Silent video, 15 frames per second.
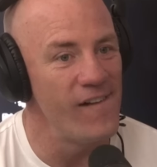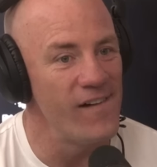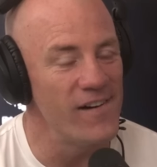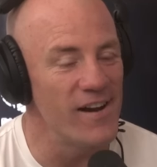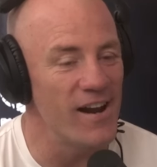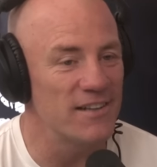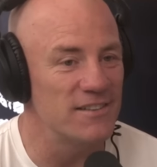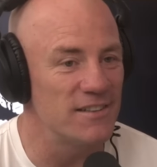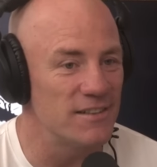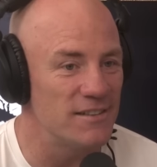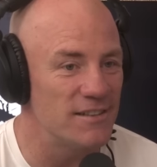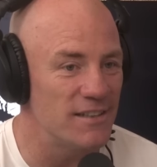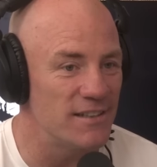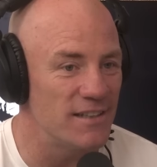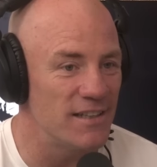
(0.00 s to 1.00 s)
You're actually
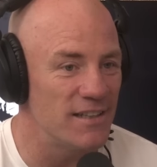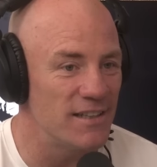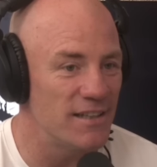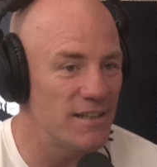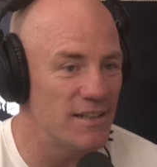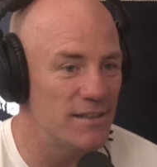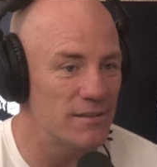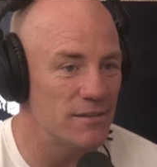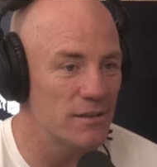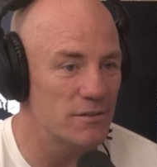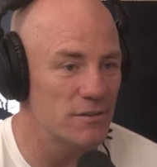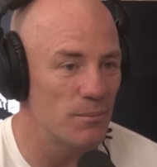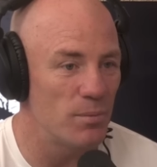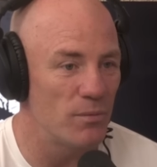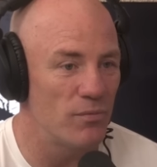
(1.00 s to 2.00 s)
sitting in, uh,
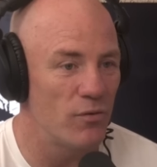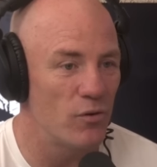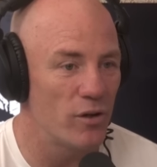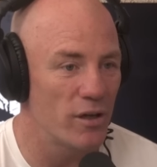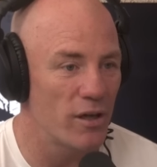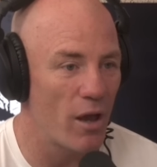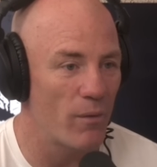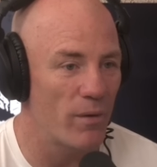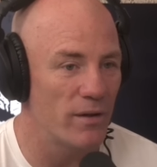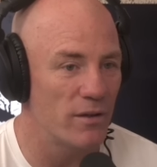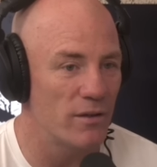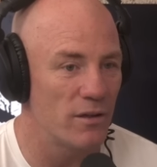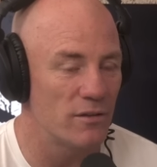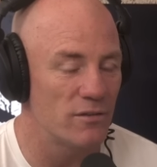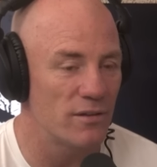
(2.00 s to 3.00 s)
like, so before you go
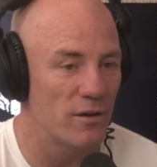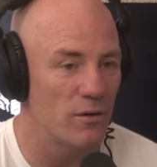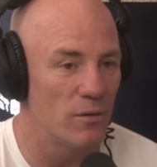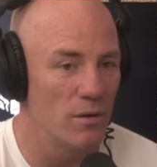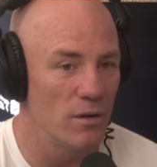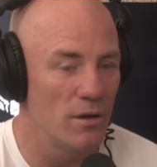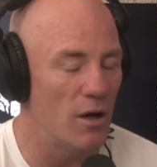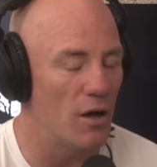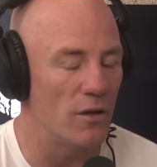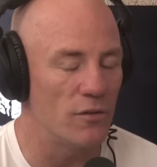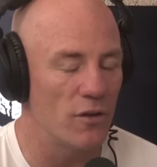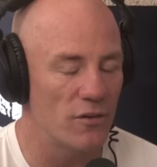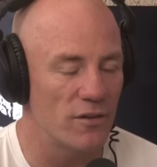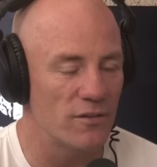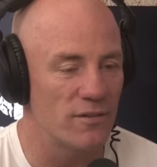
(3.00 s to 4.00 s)
into the cell, oh,
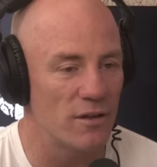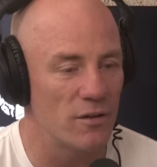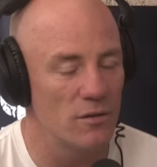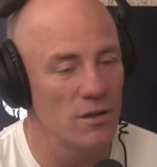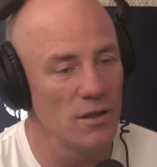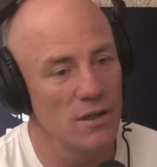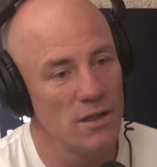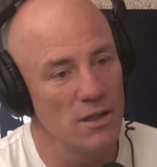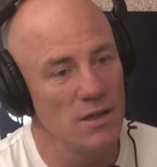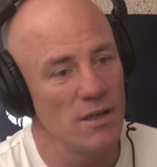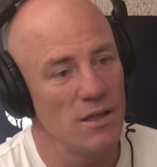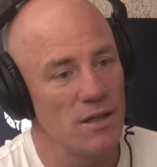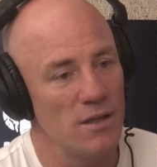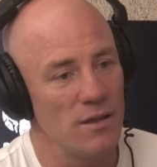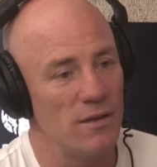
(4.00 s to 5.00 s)
not the cell,
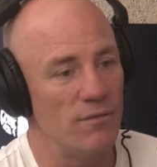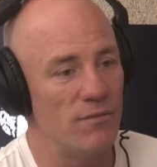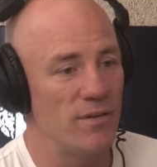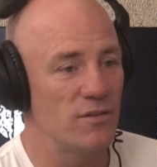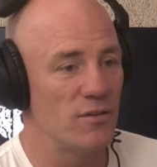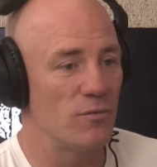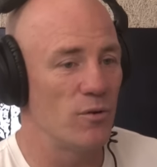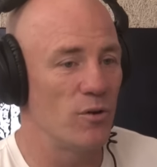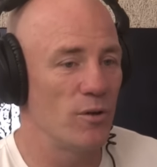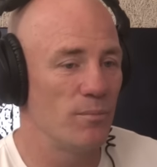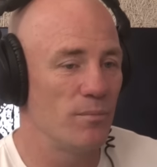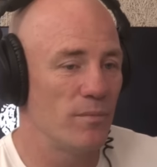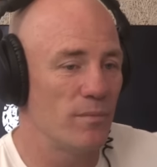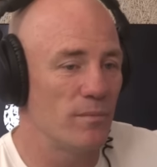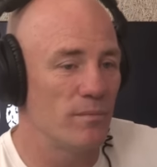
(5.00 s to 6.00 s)
the visit room,
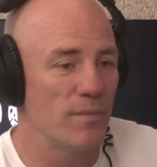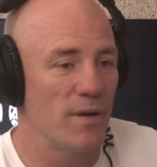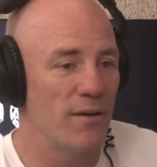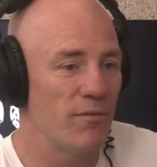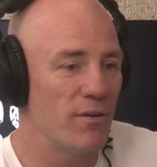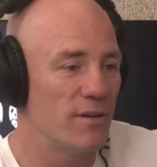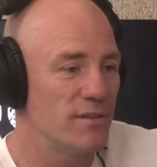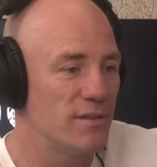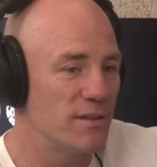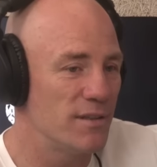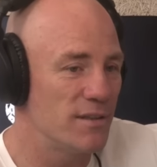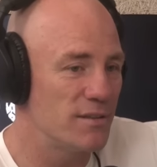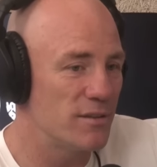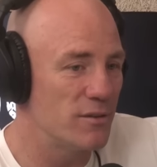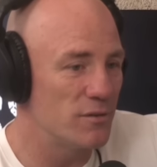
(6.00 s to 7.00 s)
everyone's
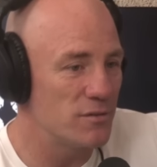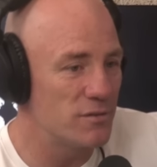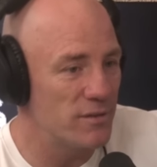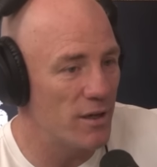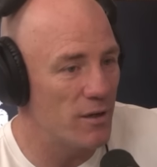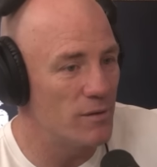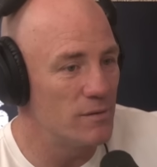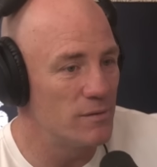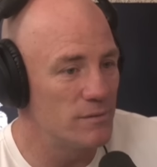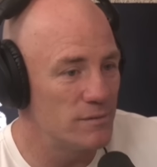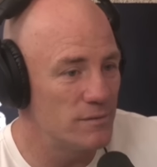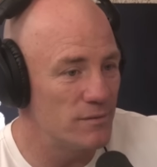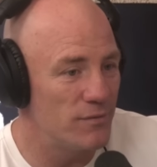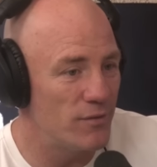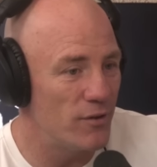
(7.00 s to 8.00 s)
in this little cell,
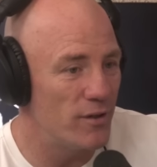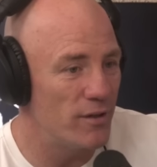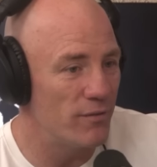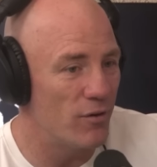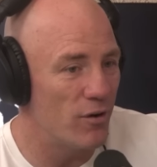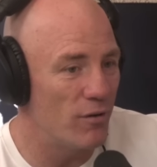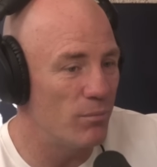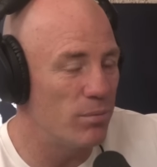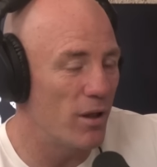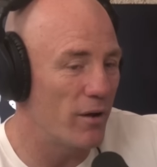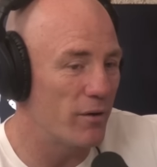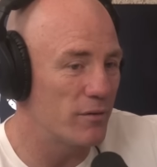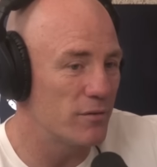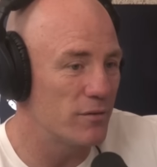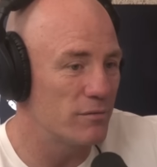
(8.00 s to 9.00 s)
35
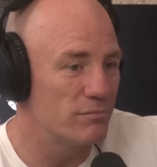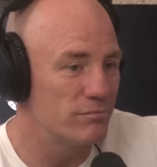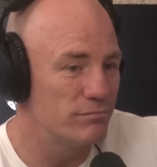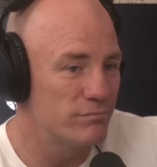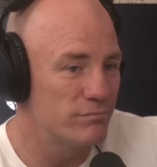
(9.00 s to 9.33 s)
blokes,